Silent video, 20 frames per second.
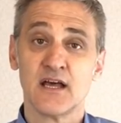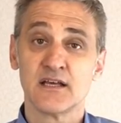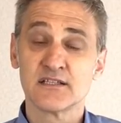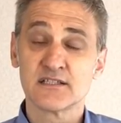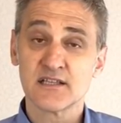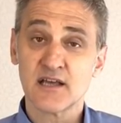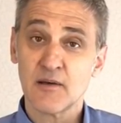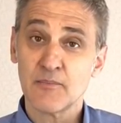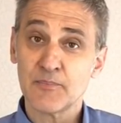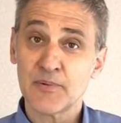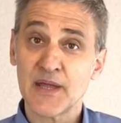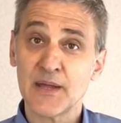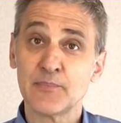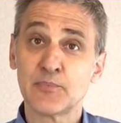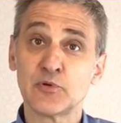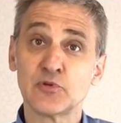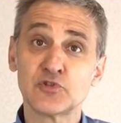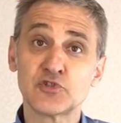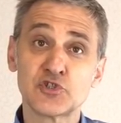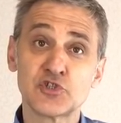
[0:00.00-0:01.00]
Some
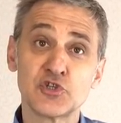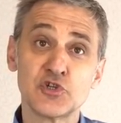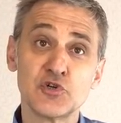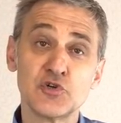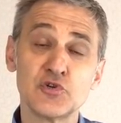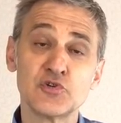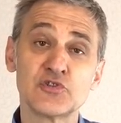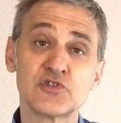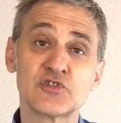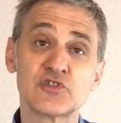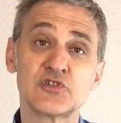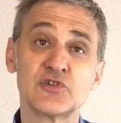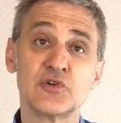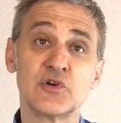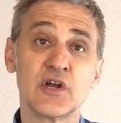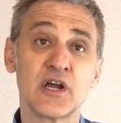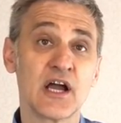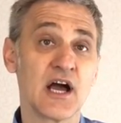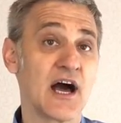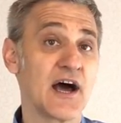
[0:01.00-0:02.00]
people choose to
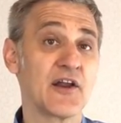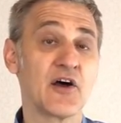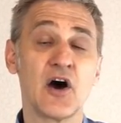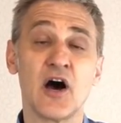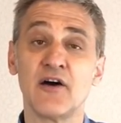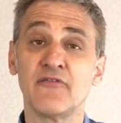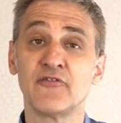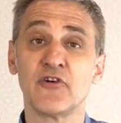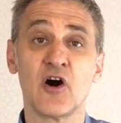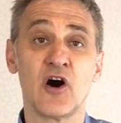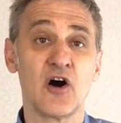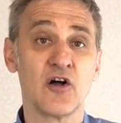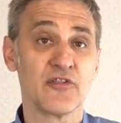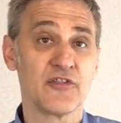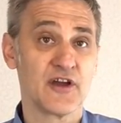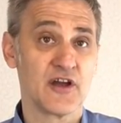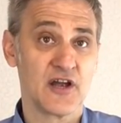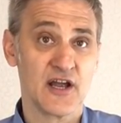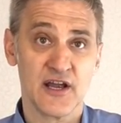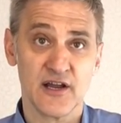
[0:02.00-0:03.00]
cut off all
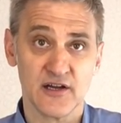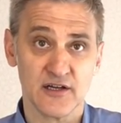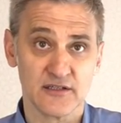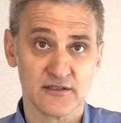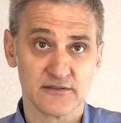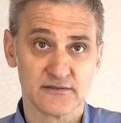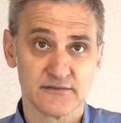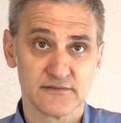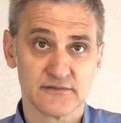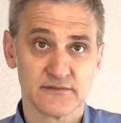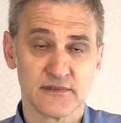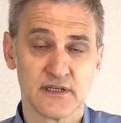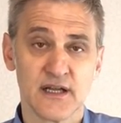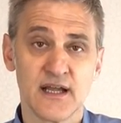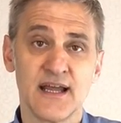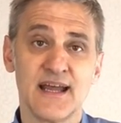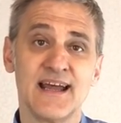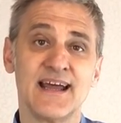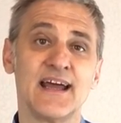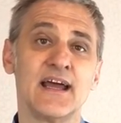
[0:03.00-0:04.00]
their hair.
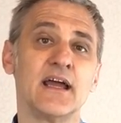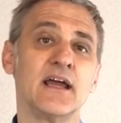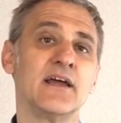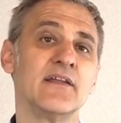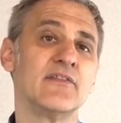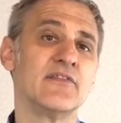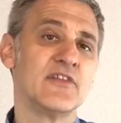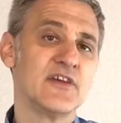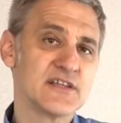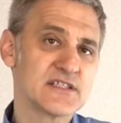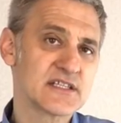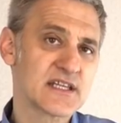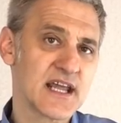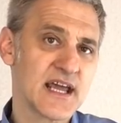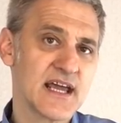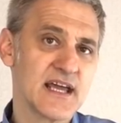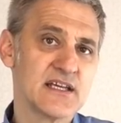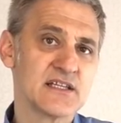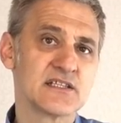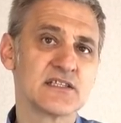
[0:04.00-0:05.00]
In this
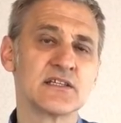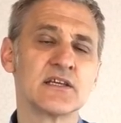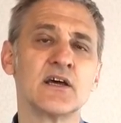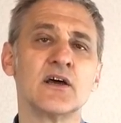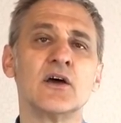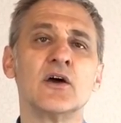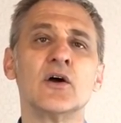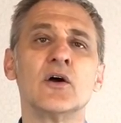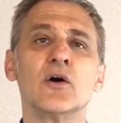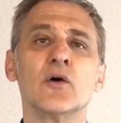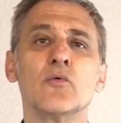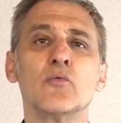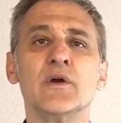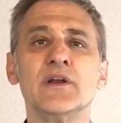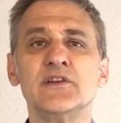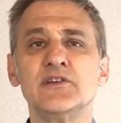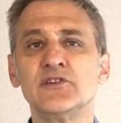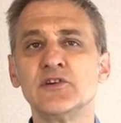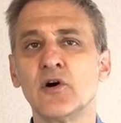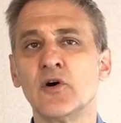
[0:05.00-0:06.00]
case,
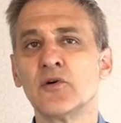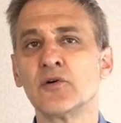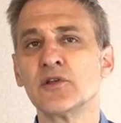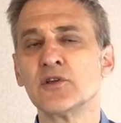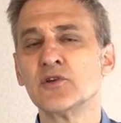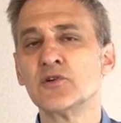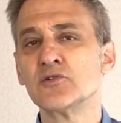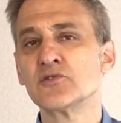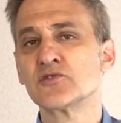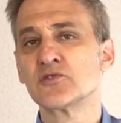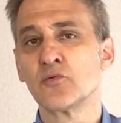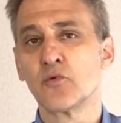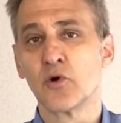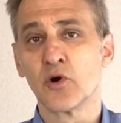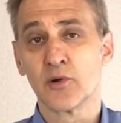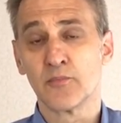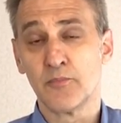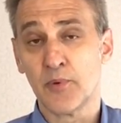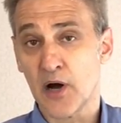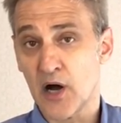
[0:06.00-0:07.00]
we don't use the
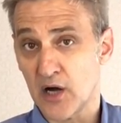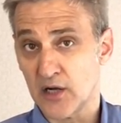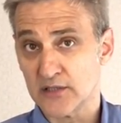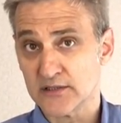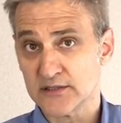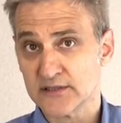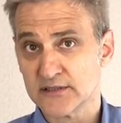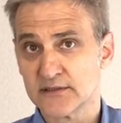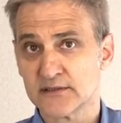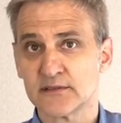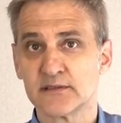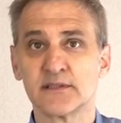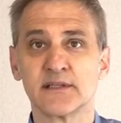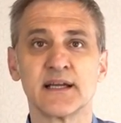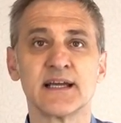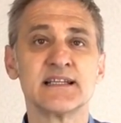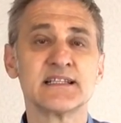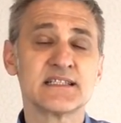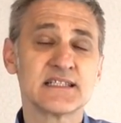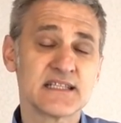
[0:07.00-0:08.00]
word bald.
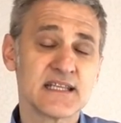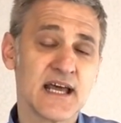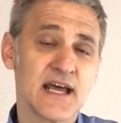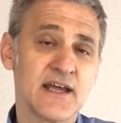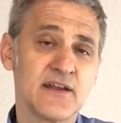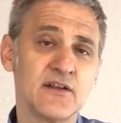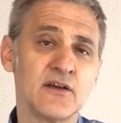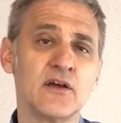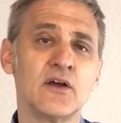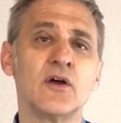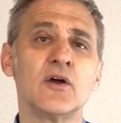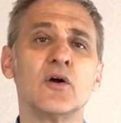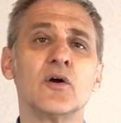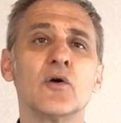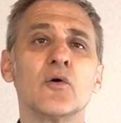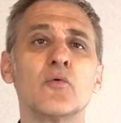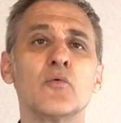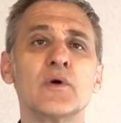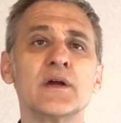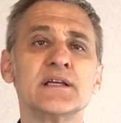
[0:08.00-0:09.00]
Instead,
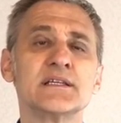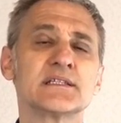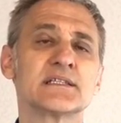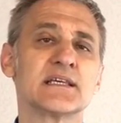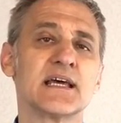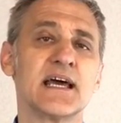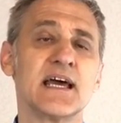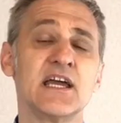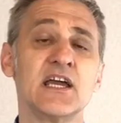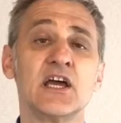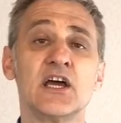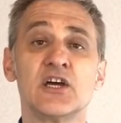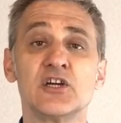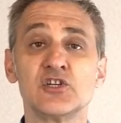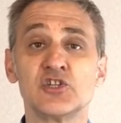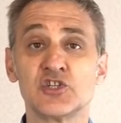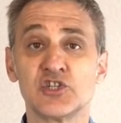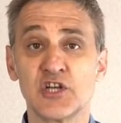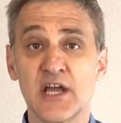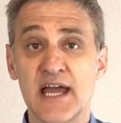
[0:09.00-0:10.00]
we say
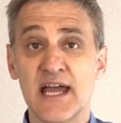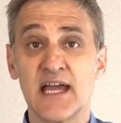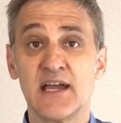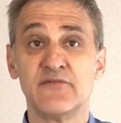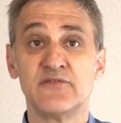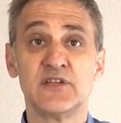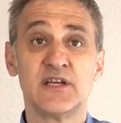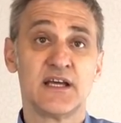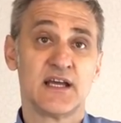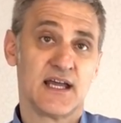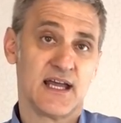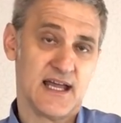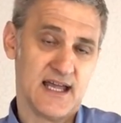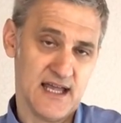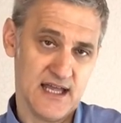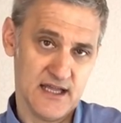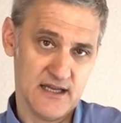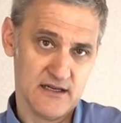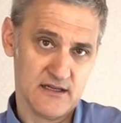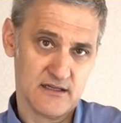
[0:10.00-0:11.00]
shaved
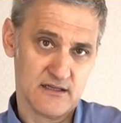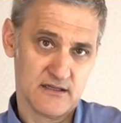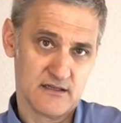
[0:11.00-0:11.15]
head.